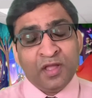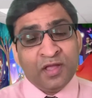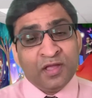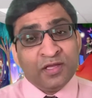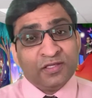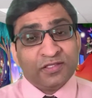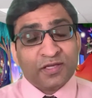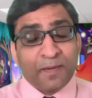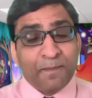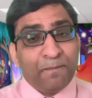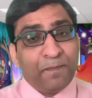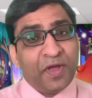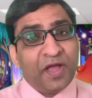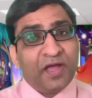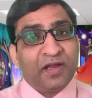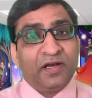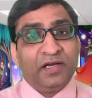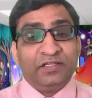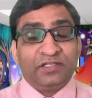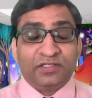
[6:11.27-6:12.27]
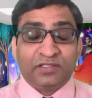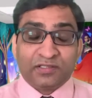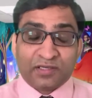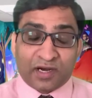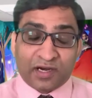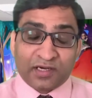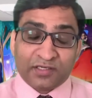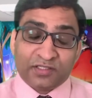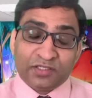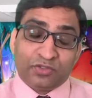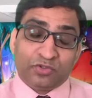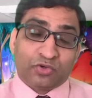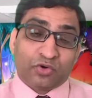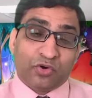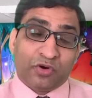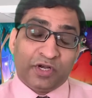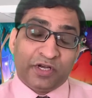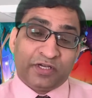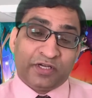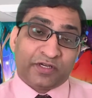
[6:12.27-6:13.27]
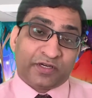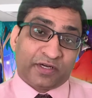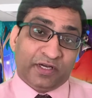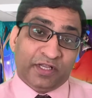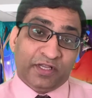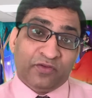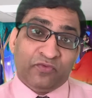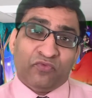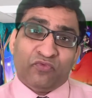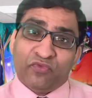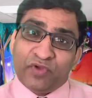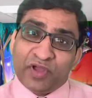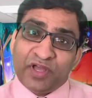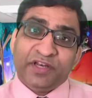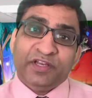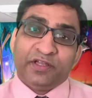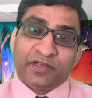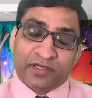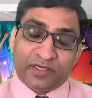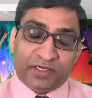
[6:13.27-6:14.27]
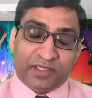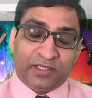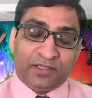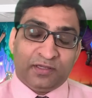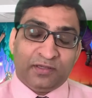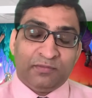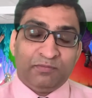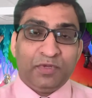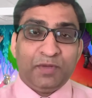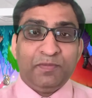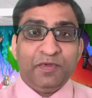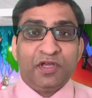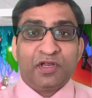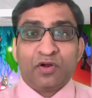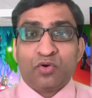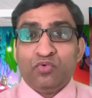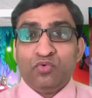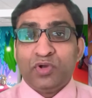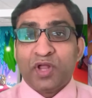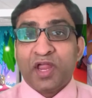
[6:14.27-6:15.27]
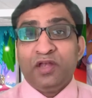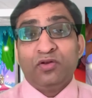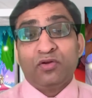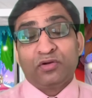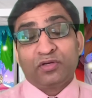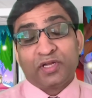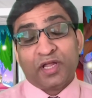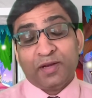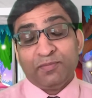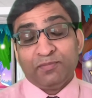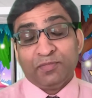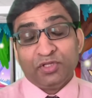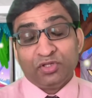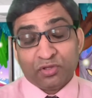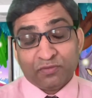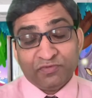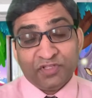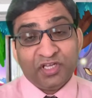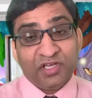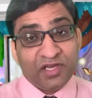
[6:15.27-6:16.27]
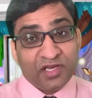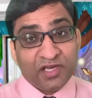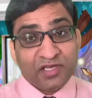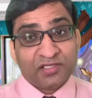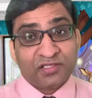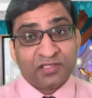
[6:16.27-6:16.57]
Some parents start a toilet training very early, maybe around 9 or 10 months of the age.